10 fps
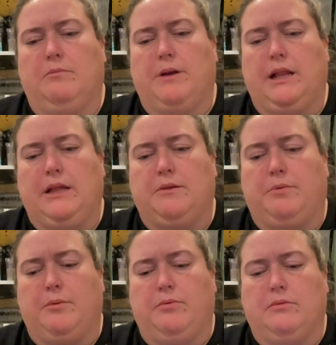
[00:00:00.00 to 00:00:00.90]
But I like the
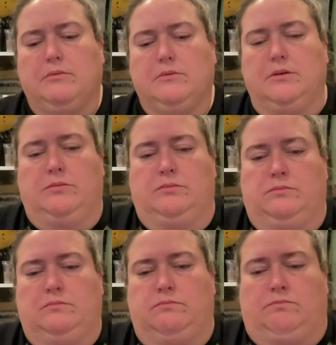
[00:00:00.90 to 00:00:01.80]
purple.
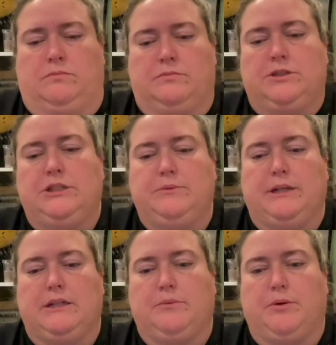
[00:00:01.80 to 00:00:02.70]
Excuse me. I
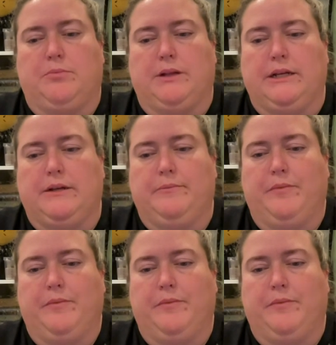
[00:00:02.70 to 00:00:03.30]
like the purple idea.